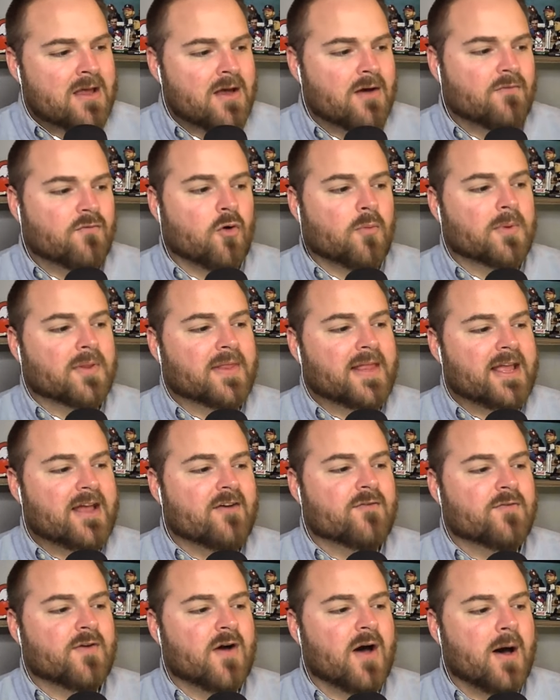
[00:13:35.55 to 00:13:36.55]
Formerly
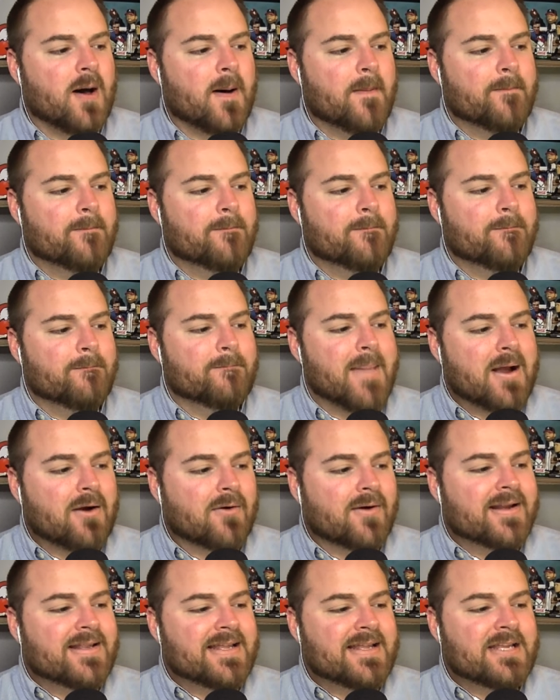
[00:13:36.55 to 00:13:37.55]
of uh,
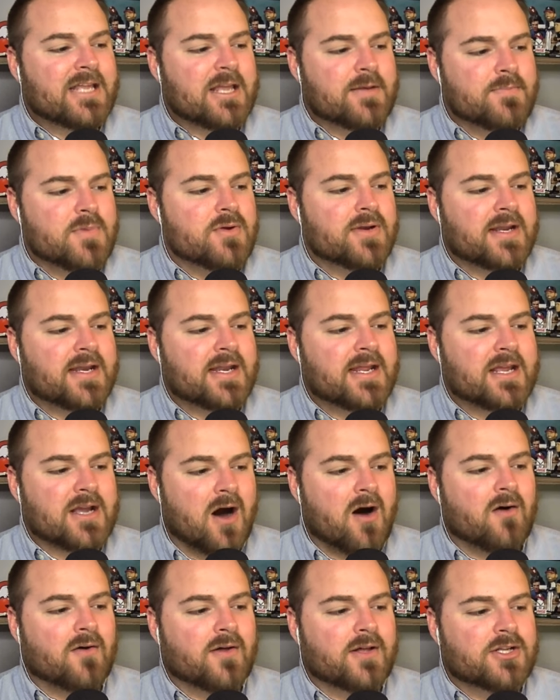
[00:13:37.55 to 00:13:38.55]
Meridian Community
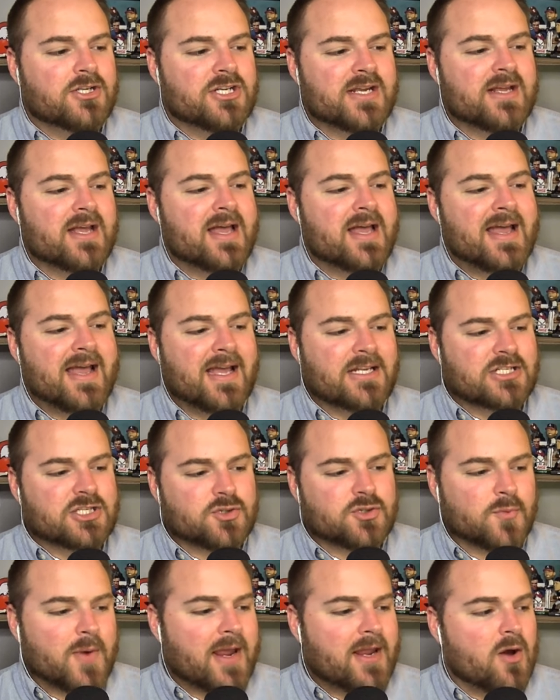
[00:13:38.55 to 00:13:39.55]
College, he's
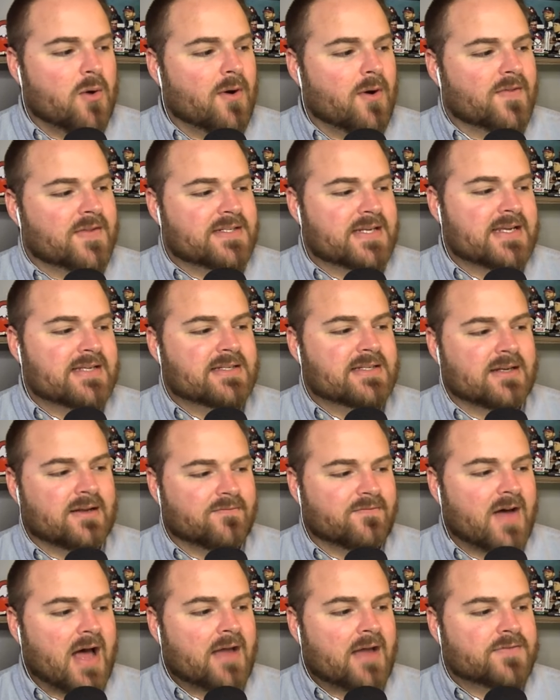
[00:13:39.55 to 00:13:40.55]
3 0 on the season and
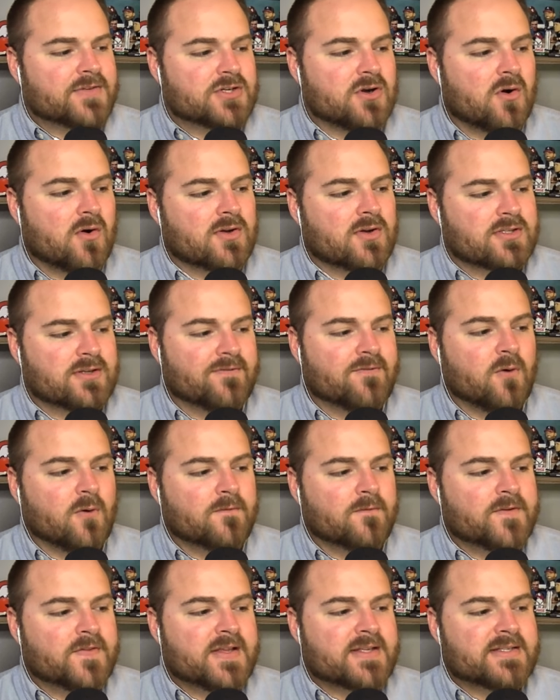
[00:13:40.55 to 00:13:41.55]
five starts, a
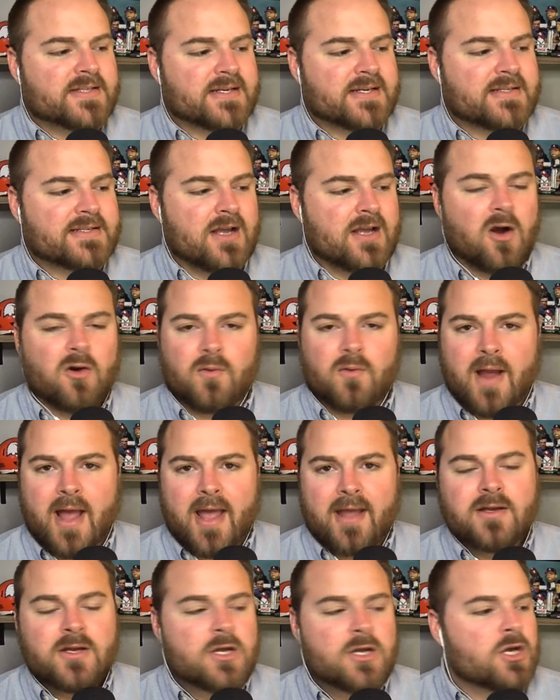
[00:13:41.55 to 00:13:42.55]
4.56
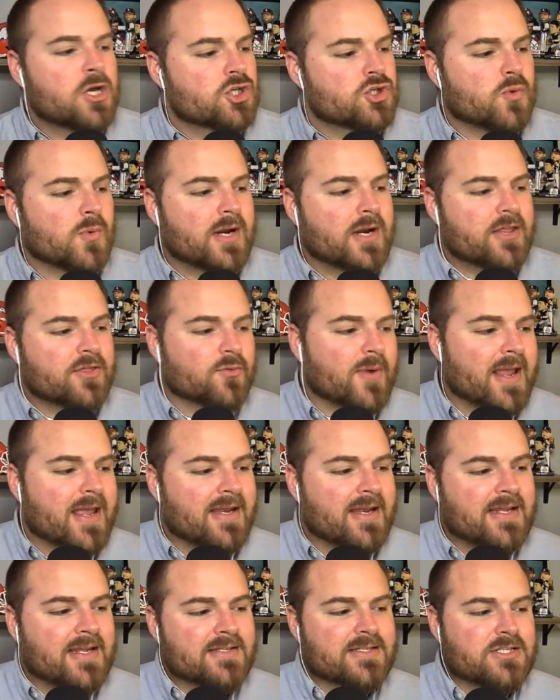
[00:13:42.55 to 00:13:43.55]
ERA, 23
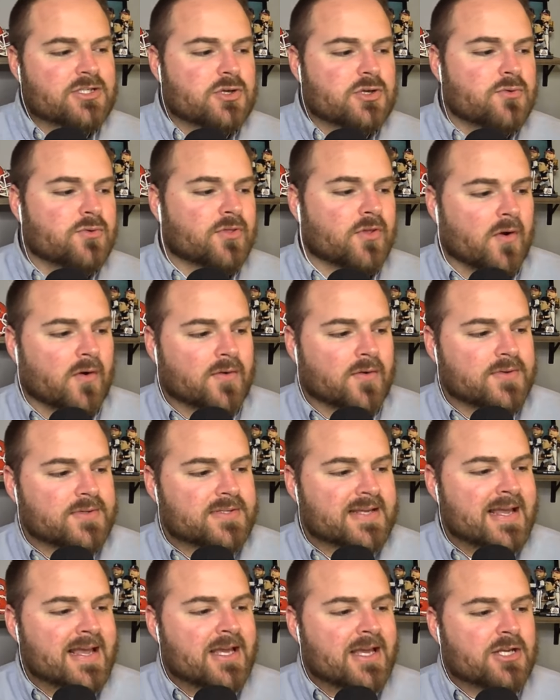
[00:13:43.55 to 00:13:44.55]
innings and two thirds,
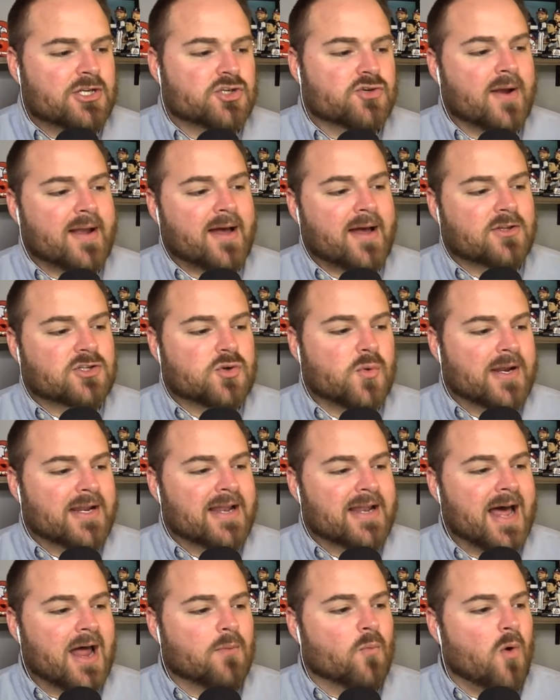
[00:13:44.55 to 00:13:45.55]
struck out
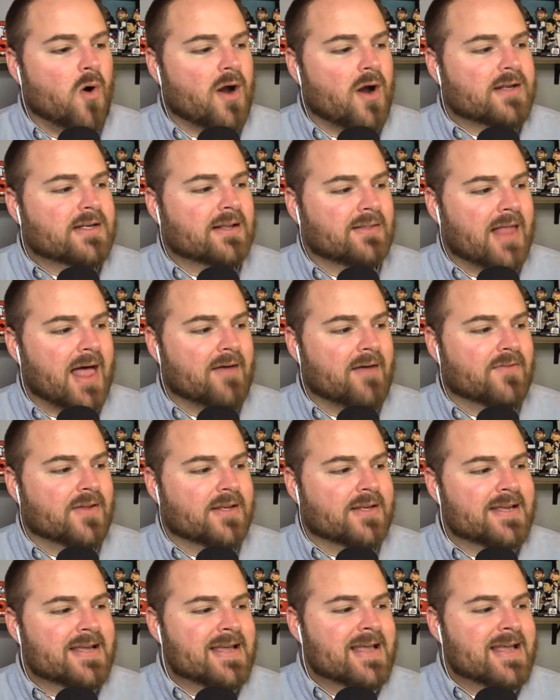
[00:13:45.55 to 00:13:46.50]
29, walked 11,